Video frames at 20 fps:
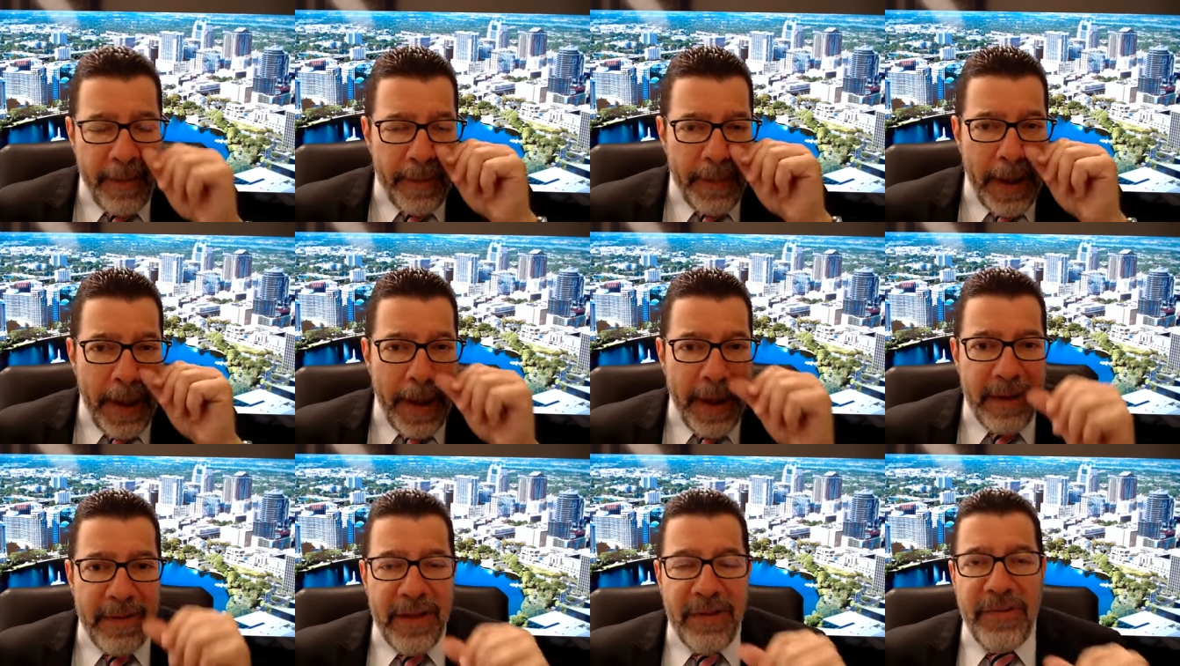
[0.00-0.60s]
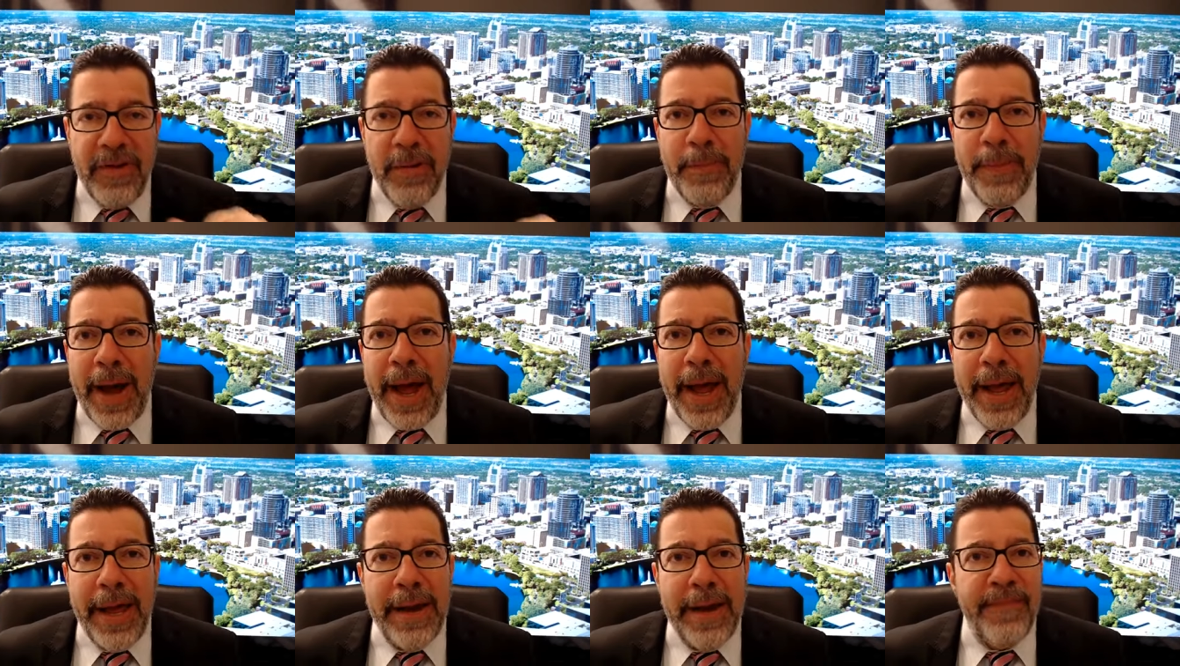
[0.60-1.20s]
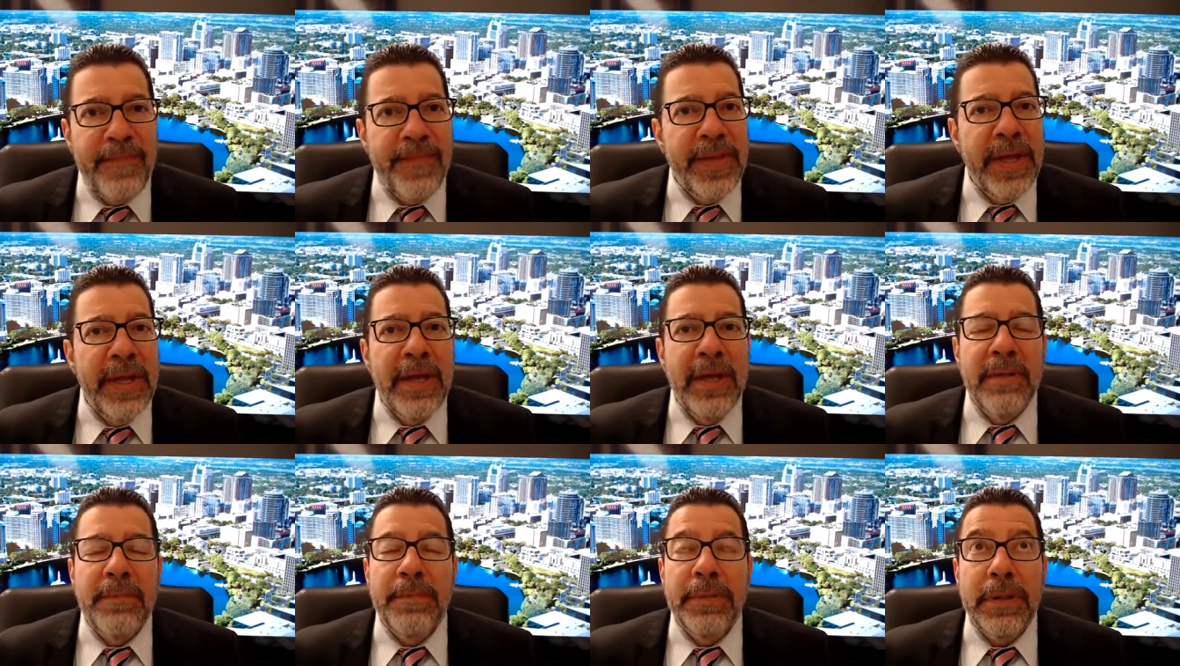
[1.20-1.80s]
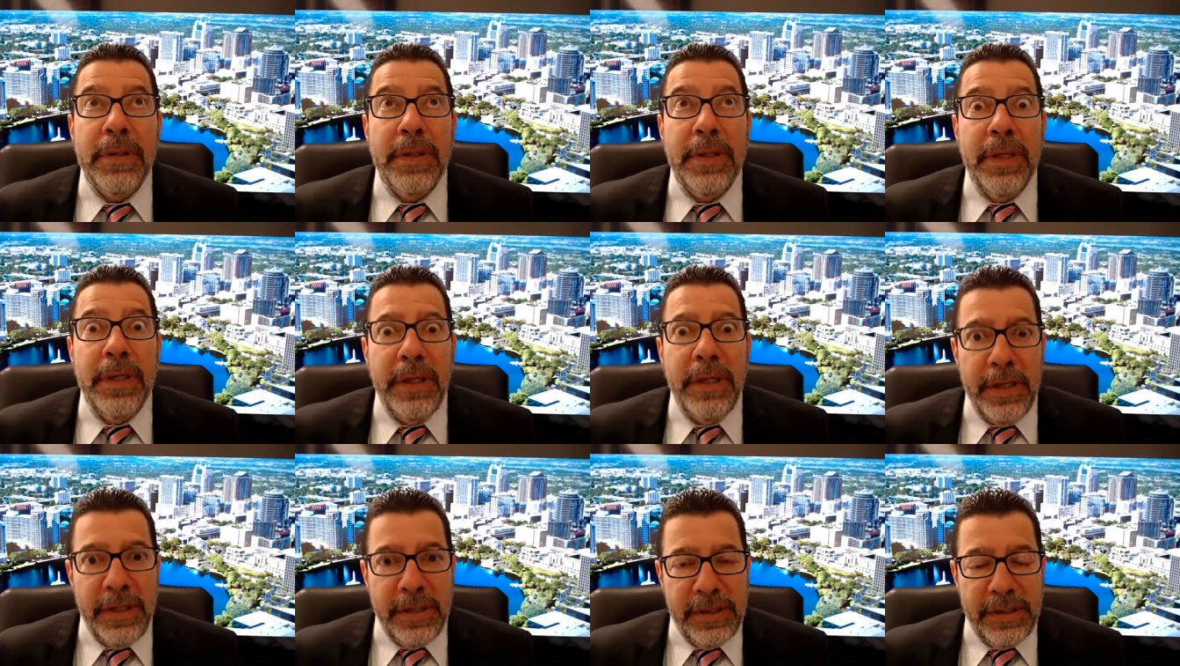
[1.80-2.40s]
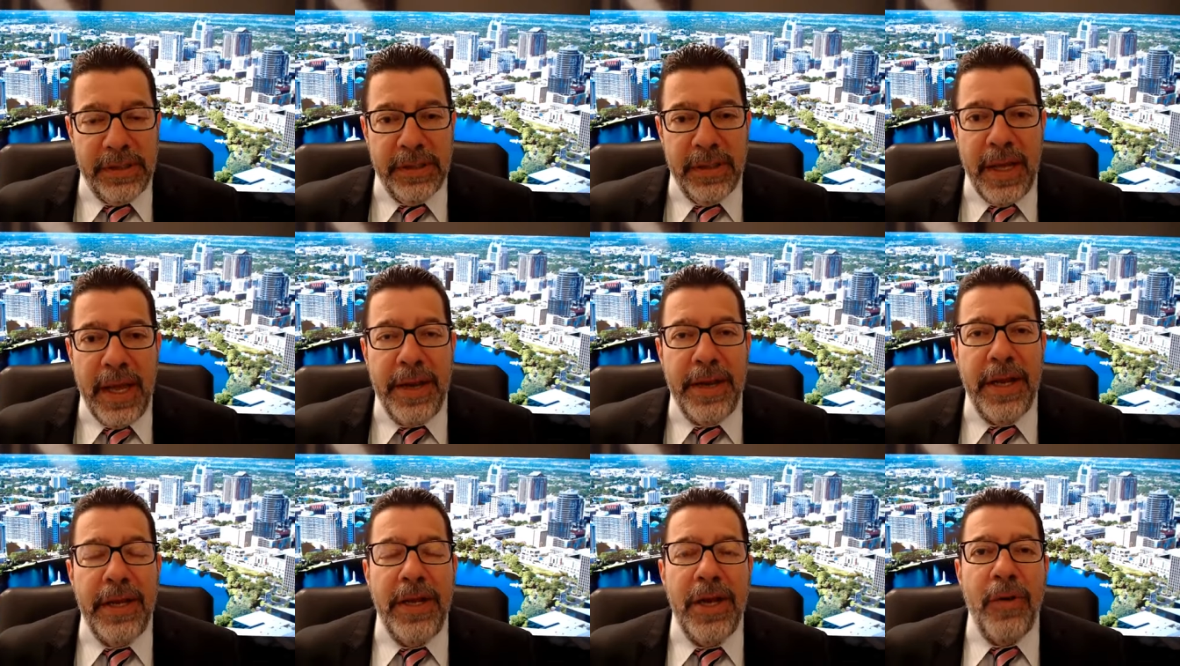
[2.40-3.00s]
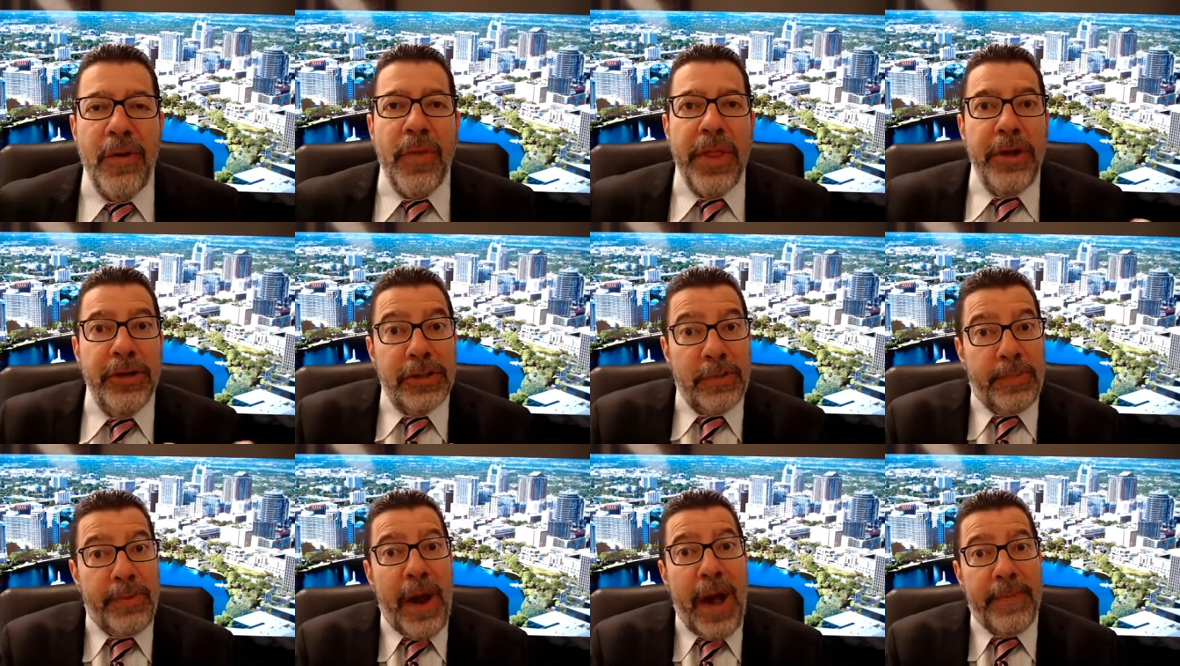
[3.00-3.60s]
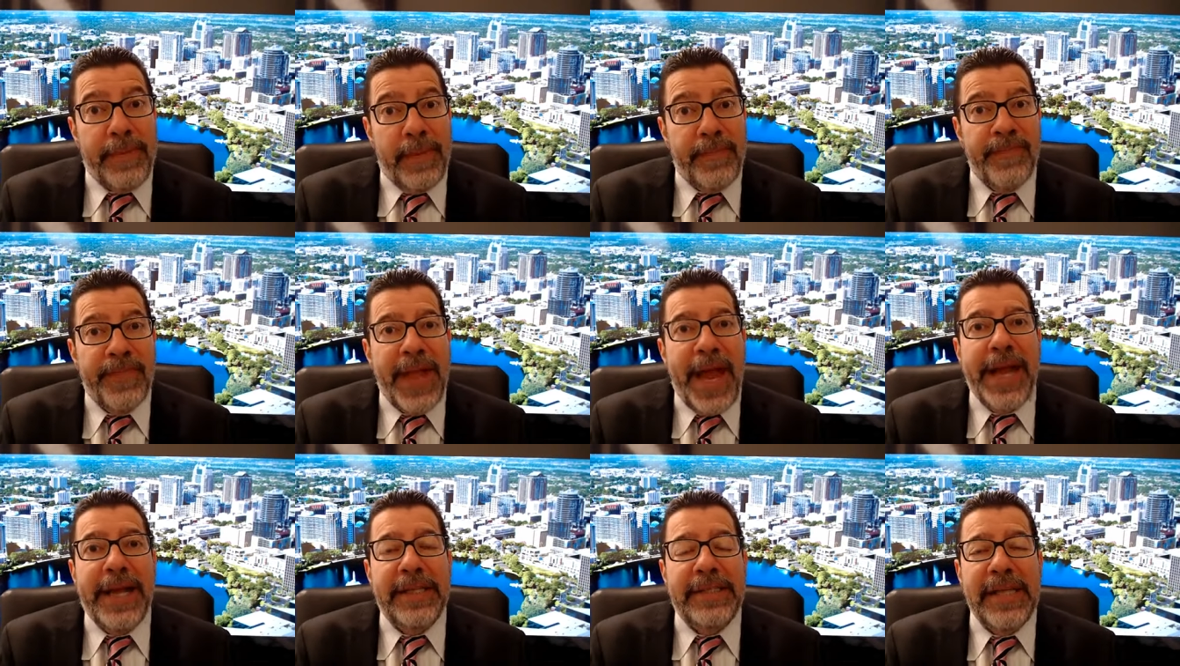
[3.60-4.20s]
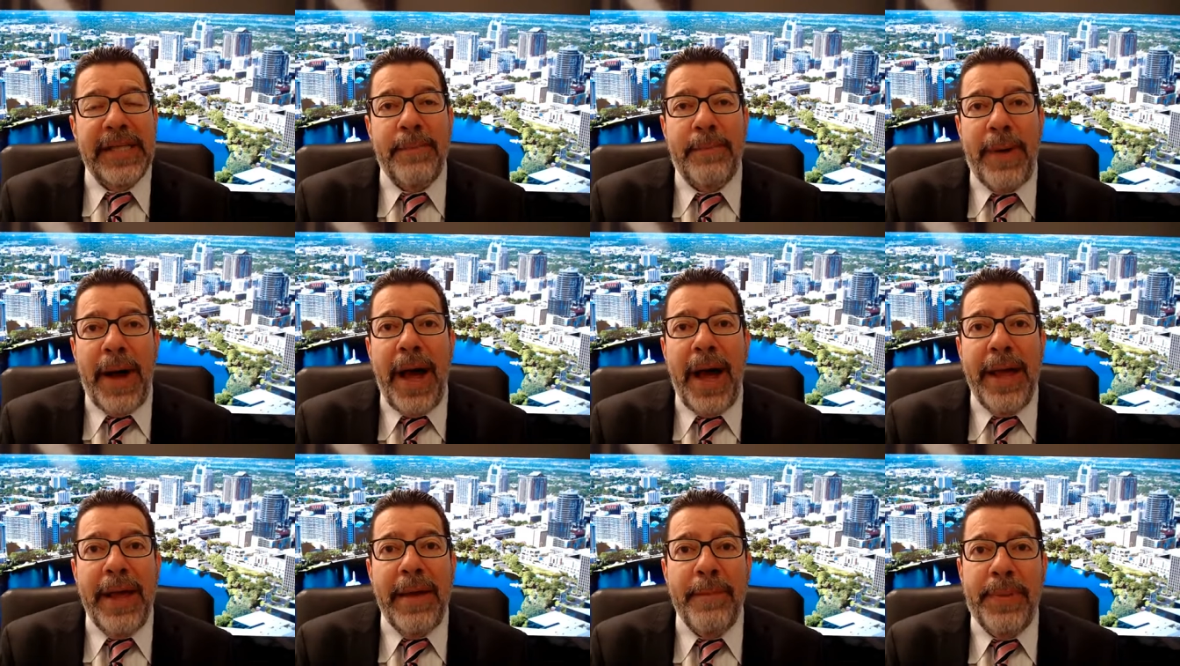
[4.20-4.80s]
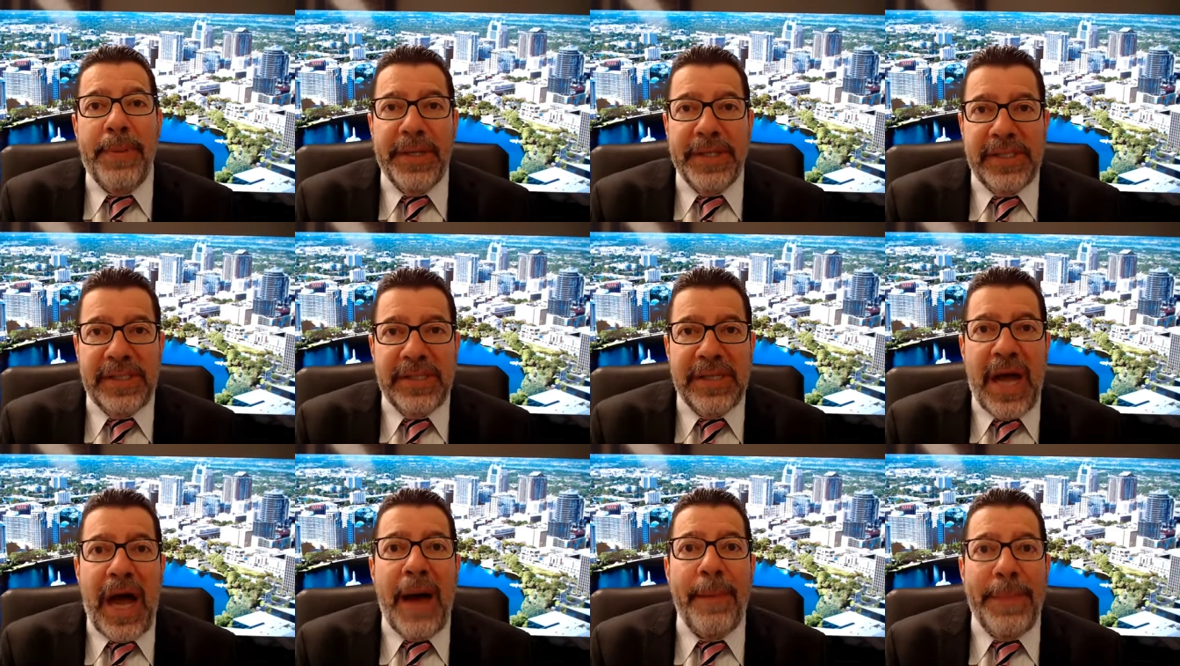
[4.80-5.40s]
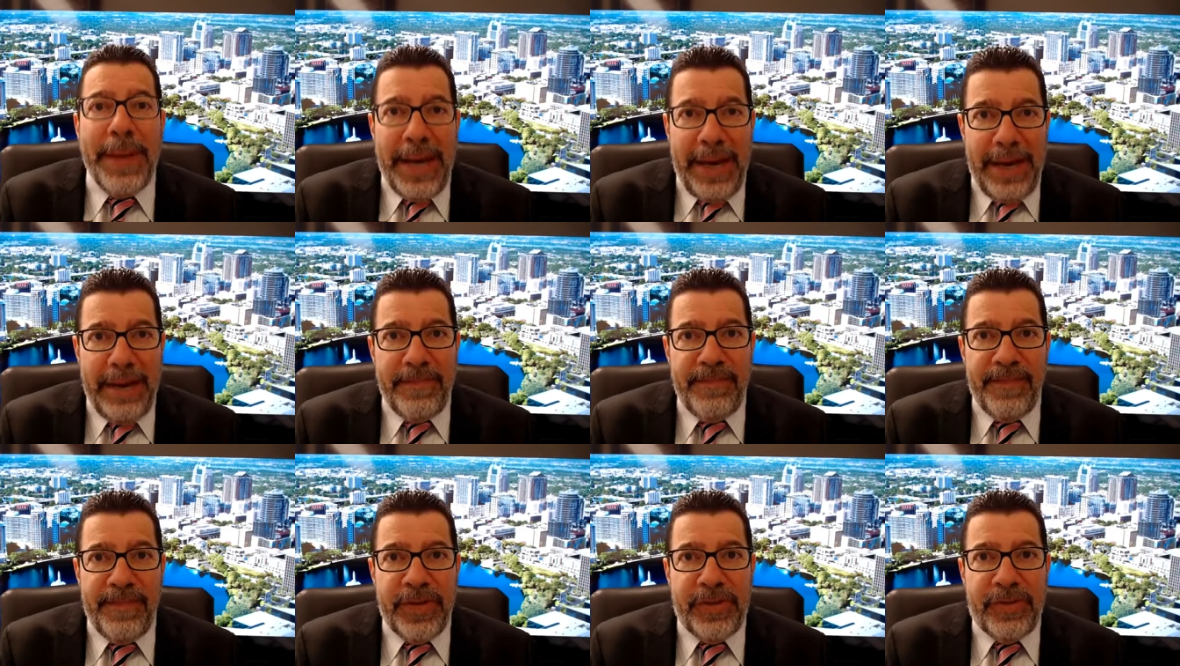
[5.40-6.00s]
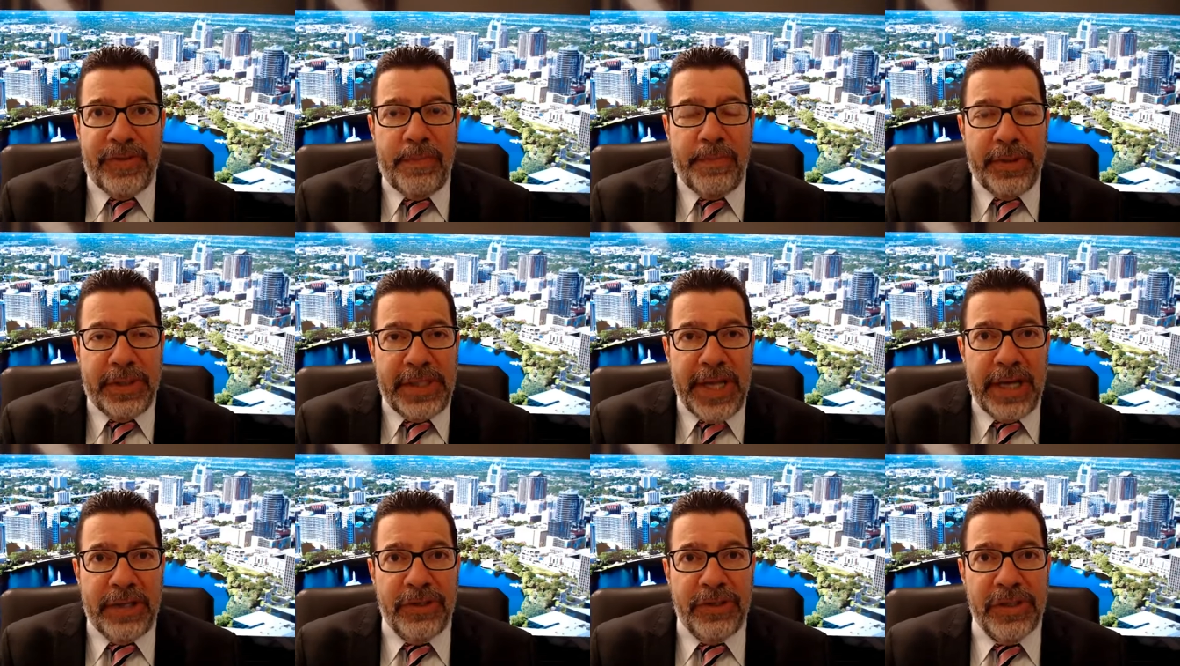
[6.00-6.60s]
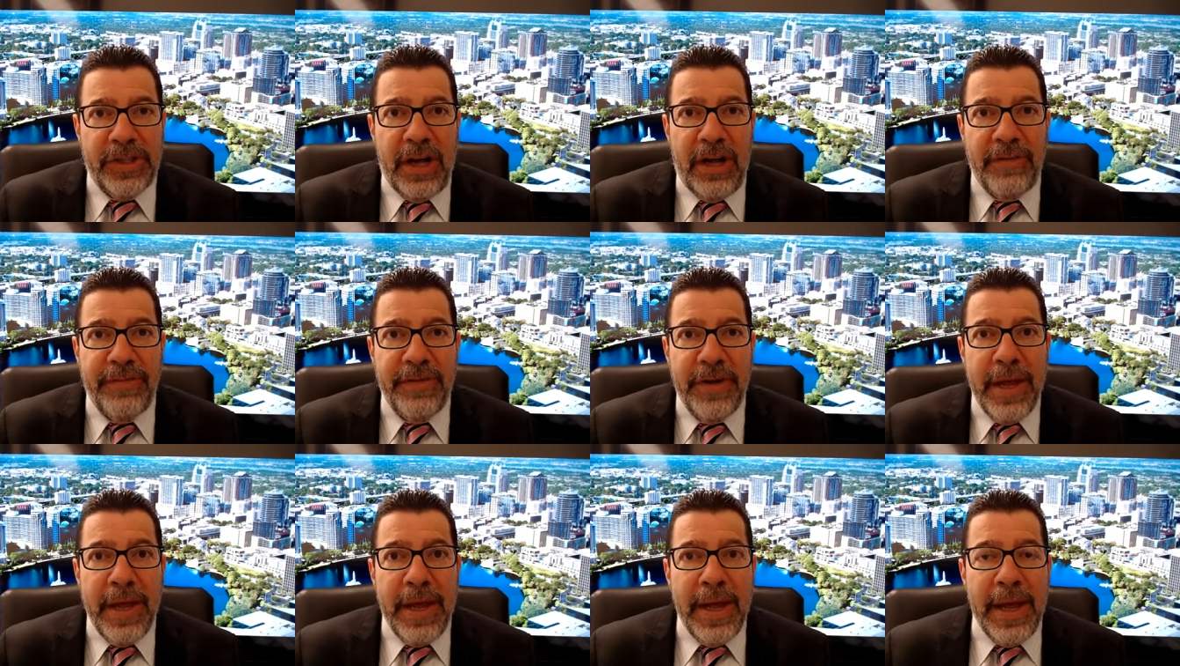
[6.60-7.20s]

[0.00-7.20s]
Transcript: I mean, if you buy it, please. And, and you know, here's a problem. I could say buy it and put a stop in it to protect yourself.